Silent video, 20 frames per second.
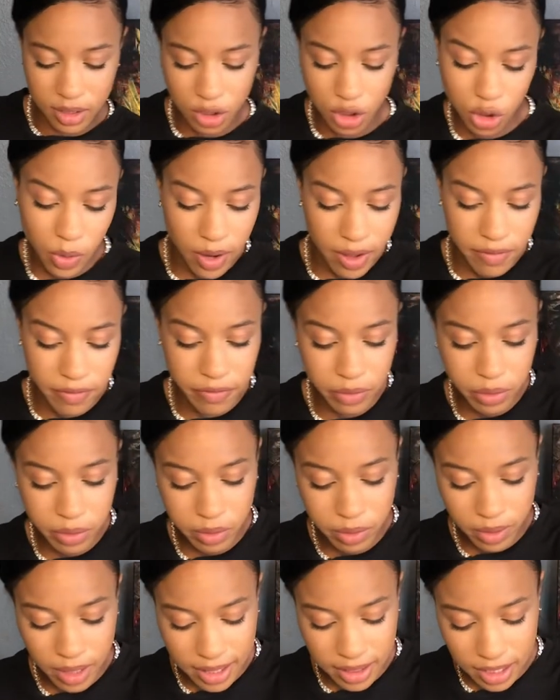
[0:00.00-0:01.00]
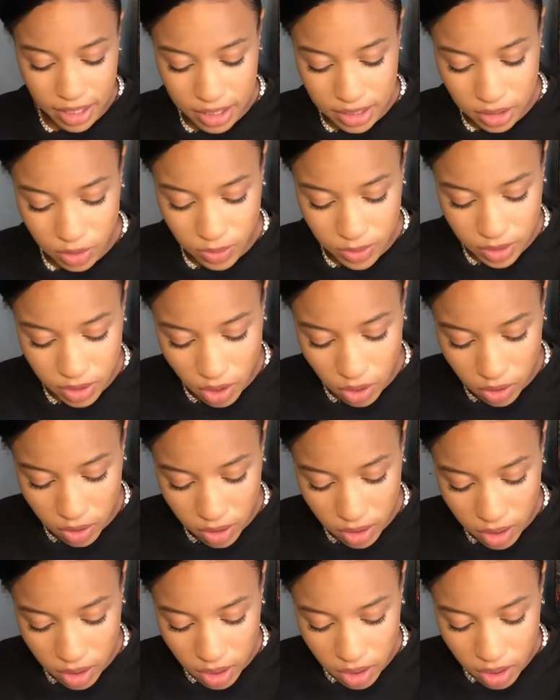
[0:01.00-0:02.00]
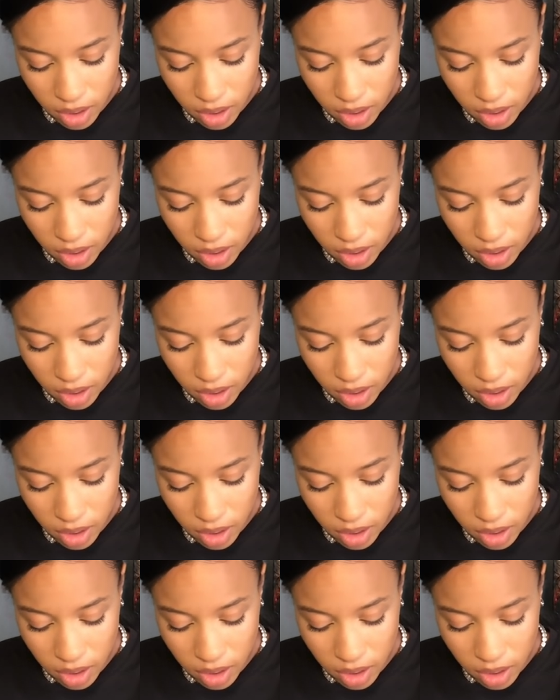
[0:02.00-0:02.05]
Joyful, I think that's what it's called.